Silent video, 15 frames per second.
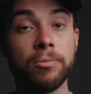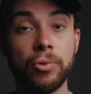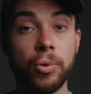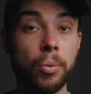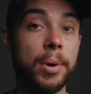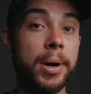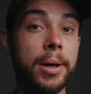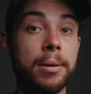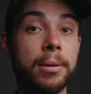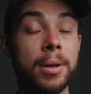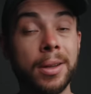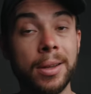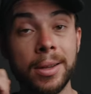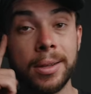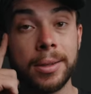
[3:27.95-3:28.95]
For one,
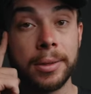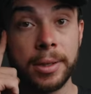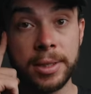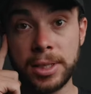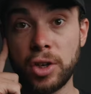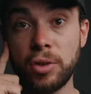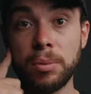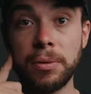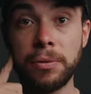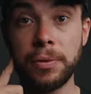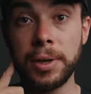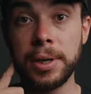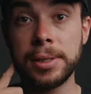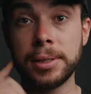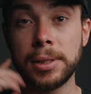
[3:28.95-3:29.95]
this side of my
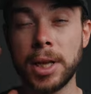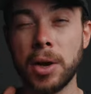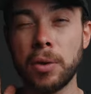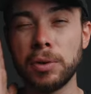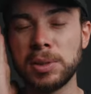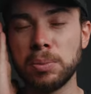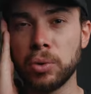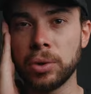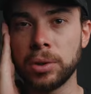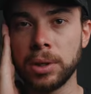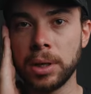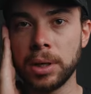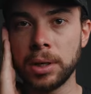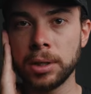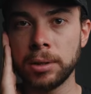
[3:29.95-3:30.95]
face now is more
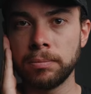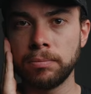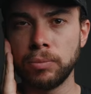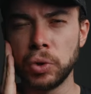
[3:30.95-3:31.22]
dark.